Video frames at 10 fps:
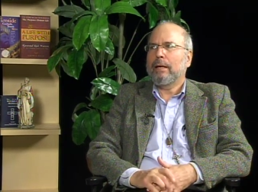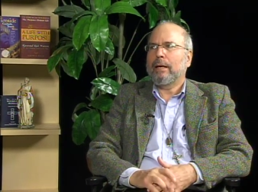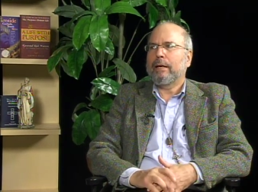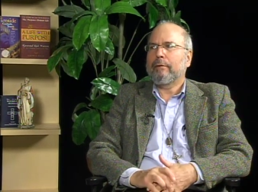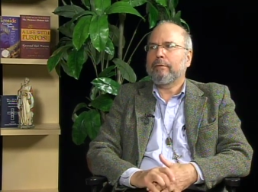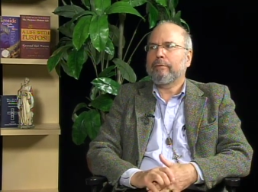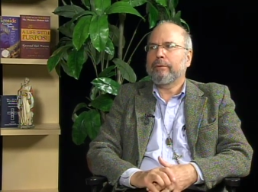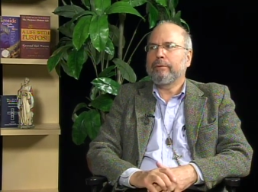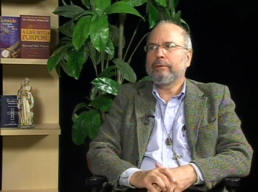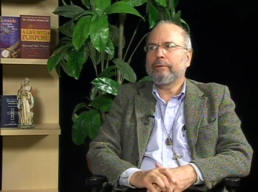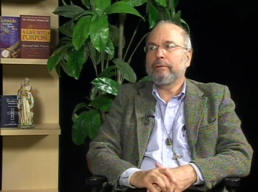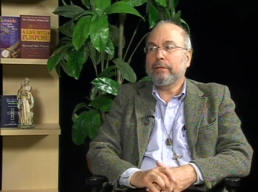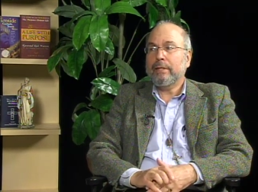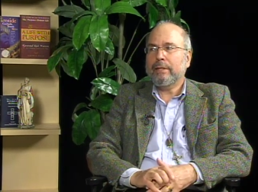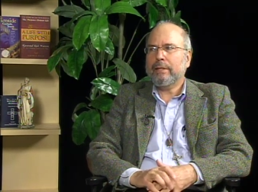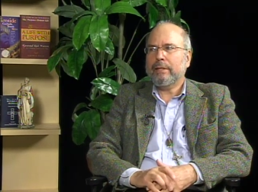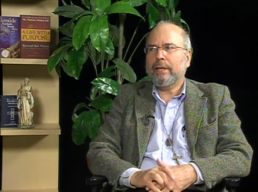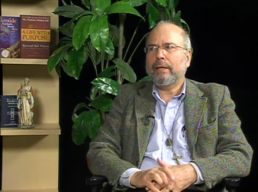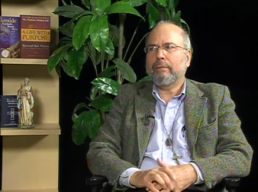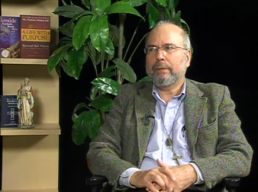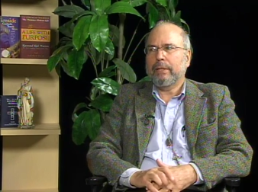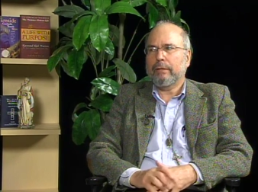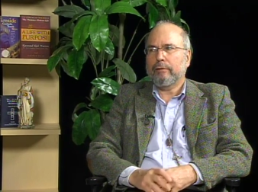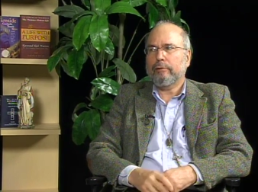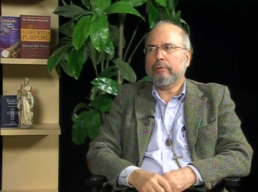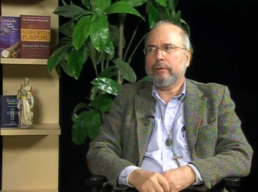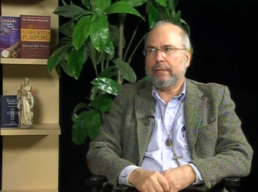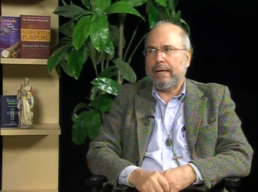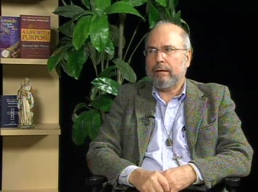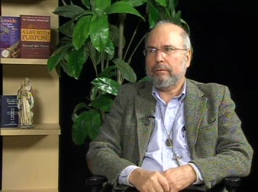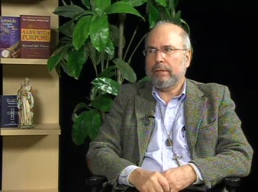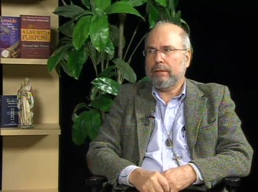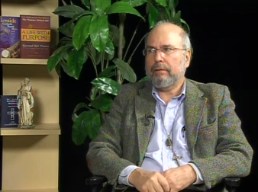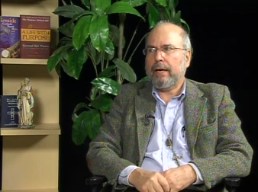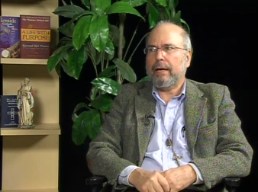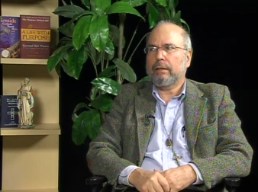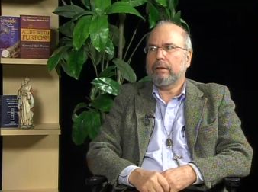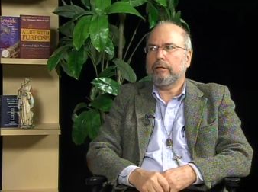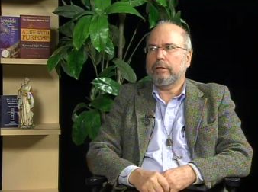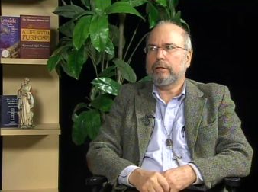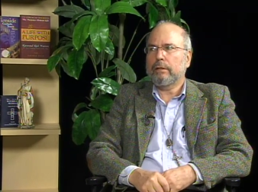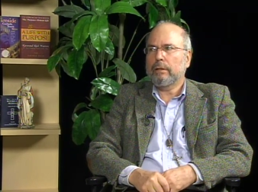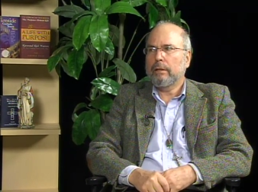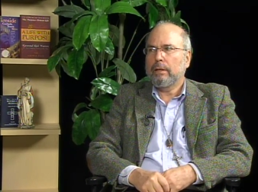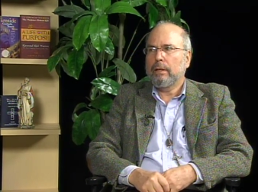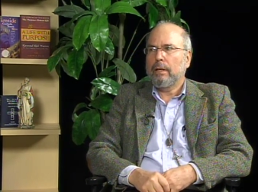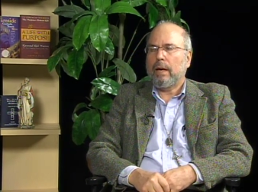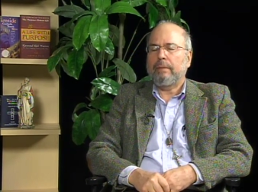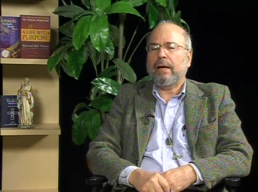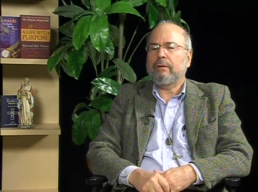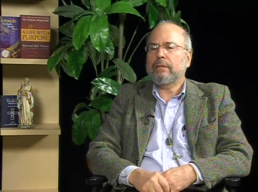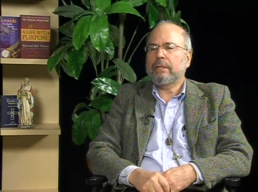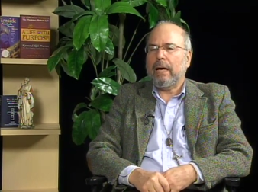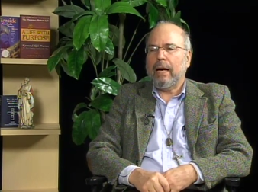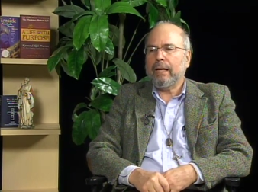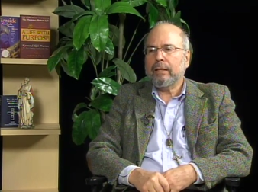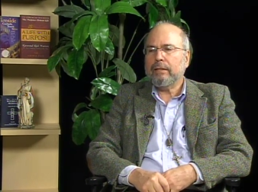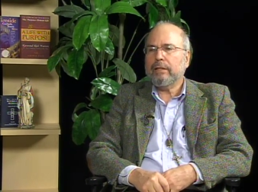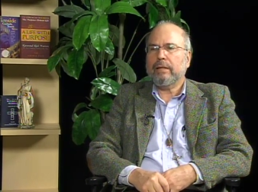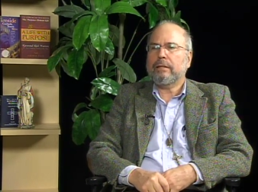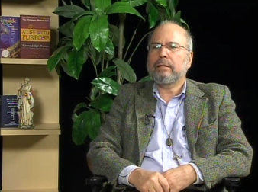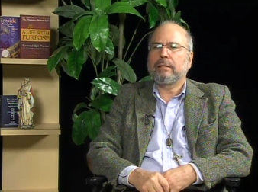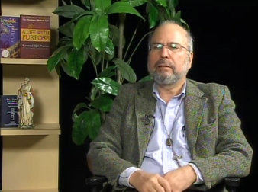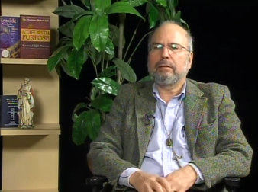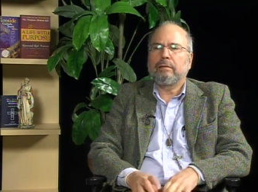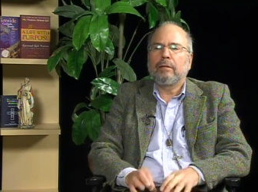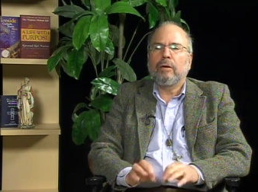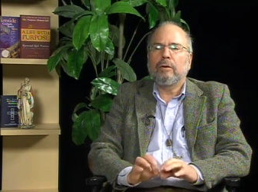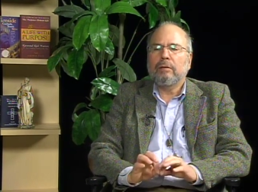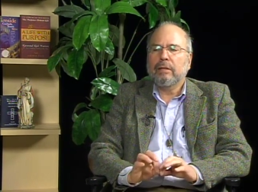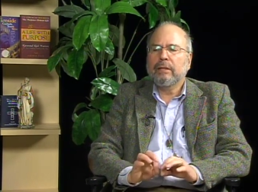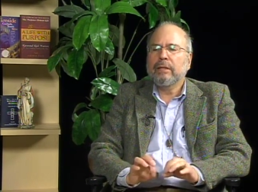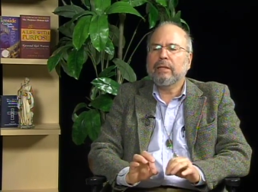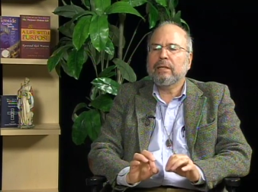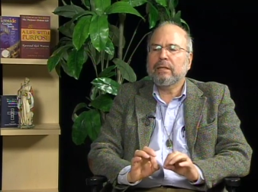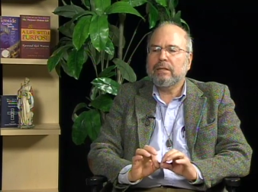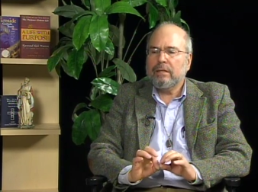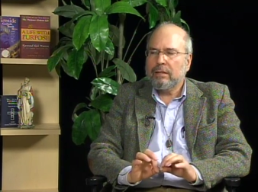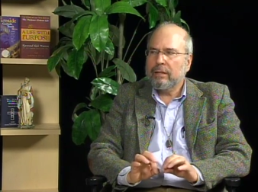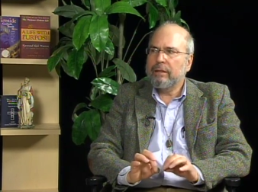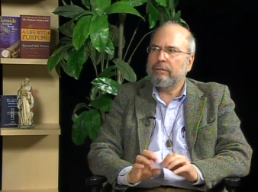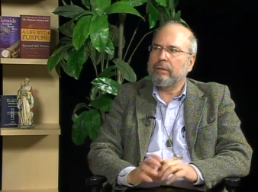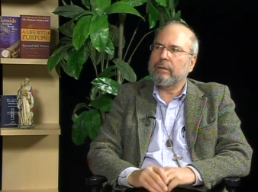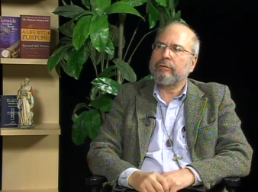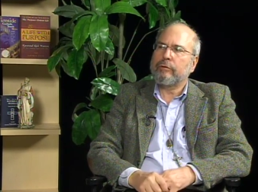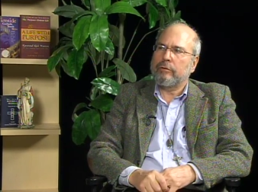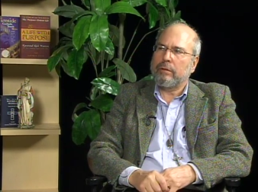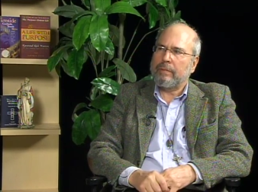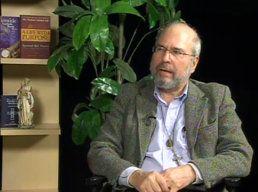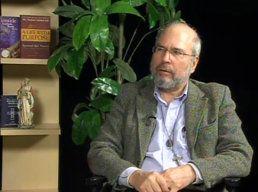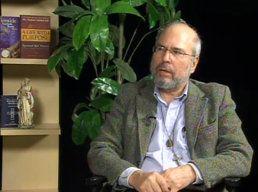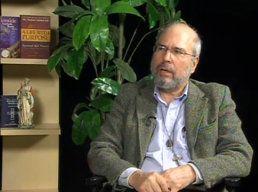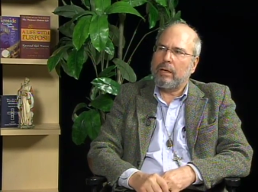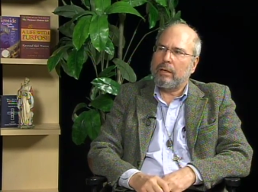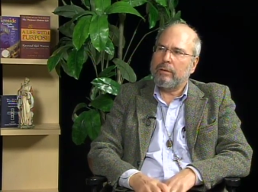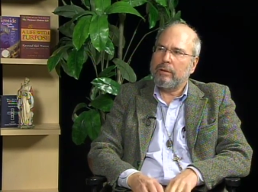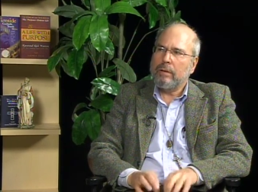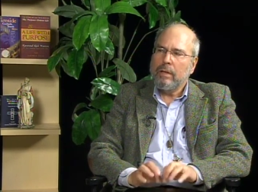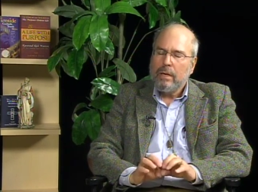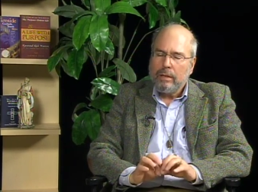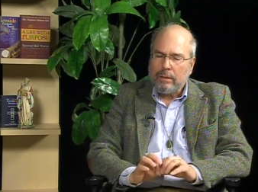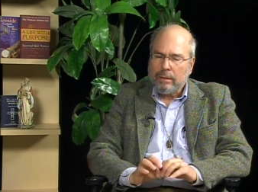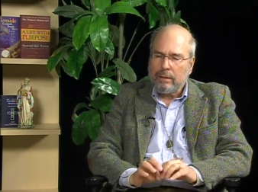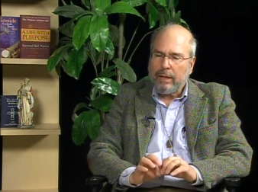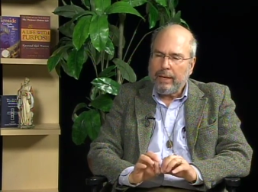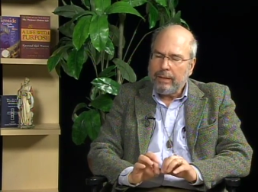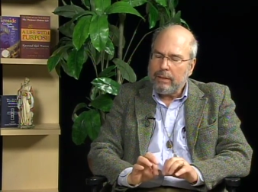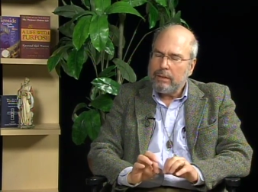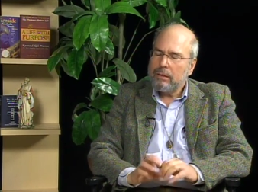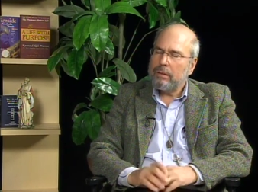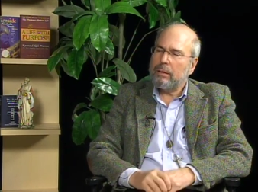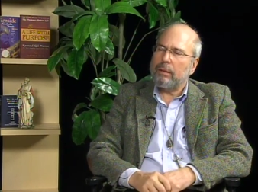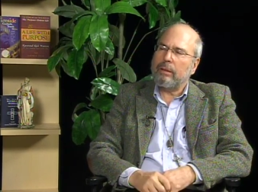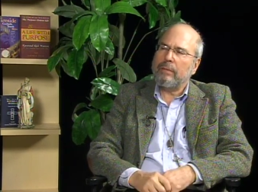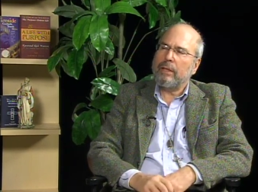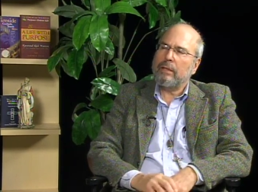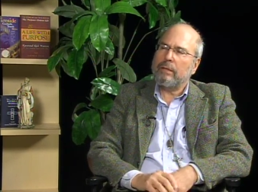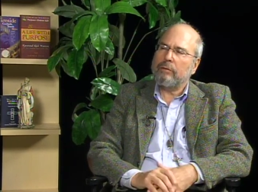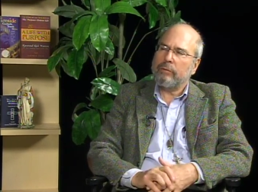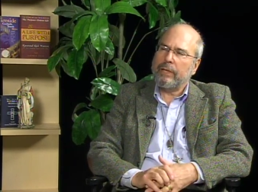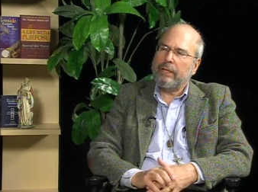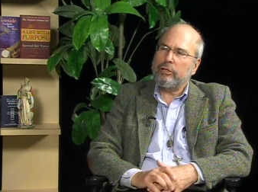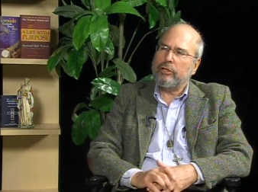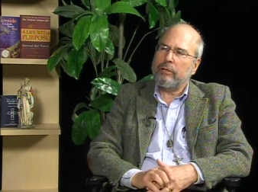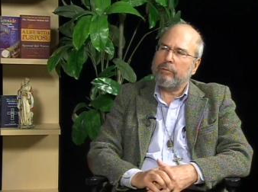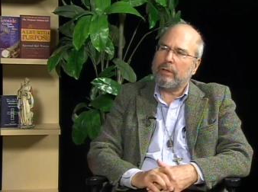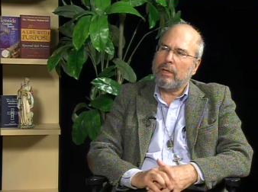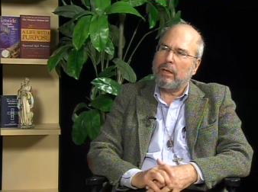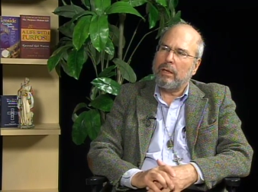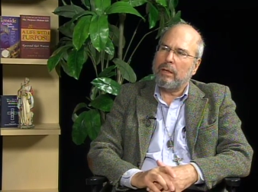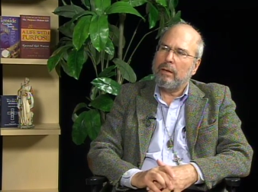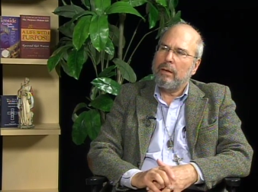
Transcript: uh, through Jesus and in particular through the sacraments of the Catholic Church. I mean, I was dying just to know the littlest sliver of truth about God or the slightest um, hint of a relationship with God.